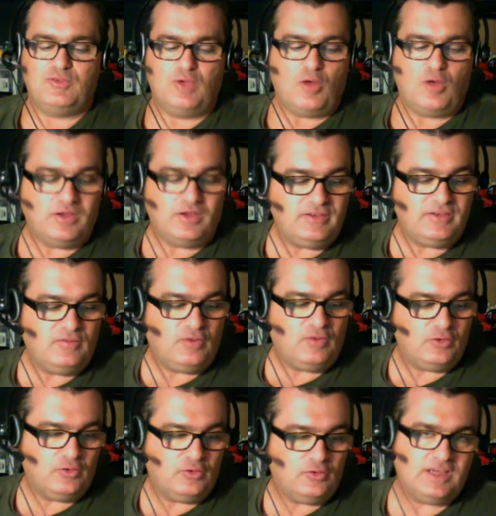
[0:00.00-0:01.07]
are waiting for
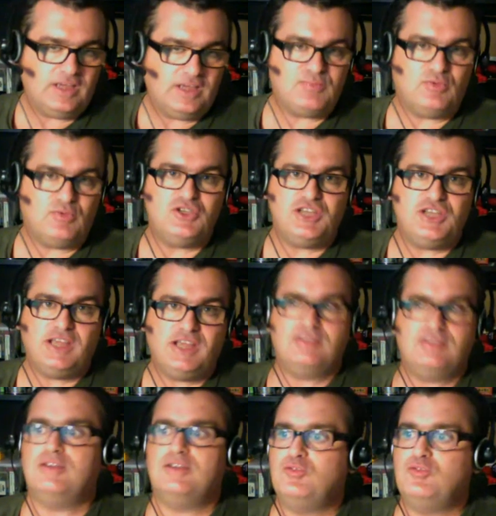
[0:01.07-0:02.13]
your next project
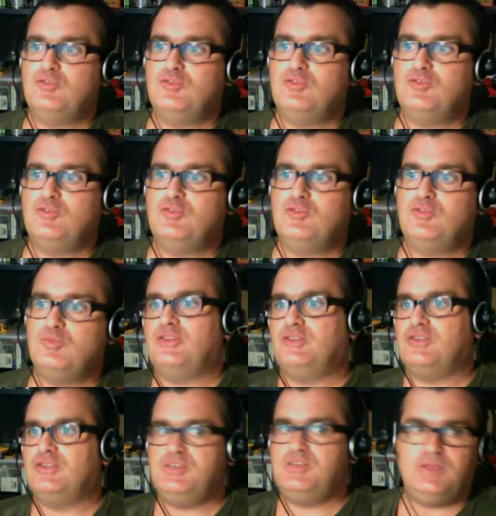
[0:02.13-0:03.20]
to put it on
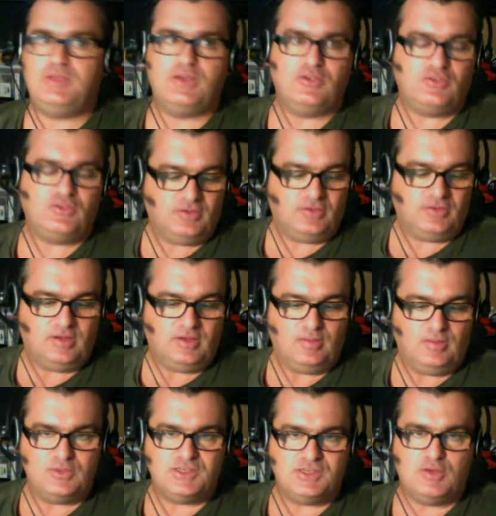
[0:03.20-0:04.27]
the GPS
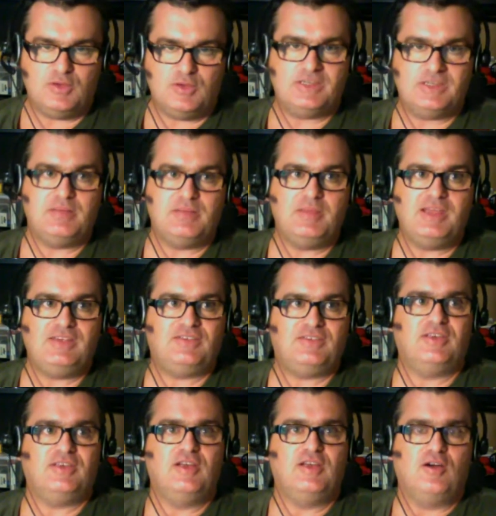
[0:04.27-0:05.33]
museum
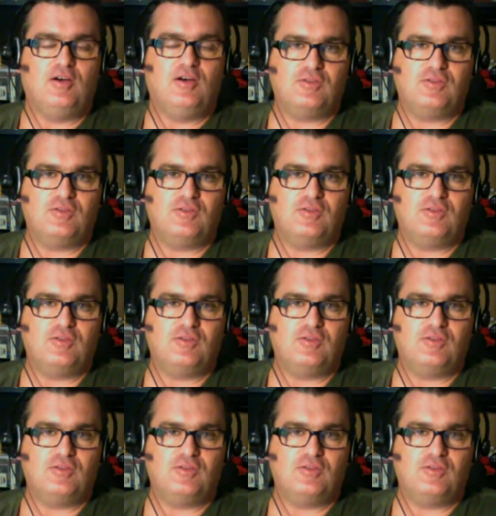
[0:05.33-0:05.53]
database, of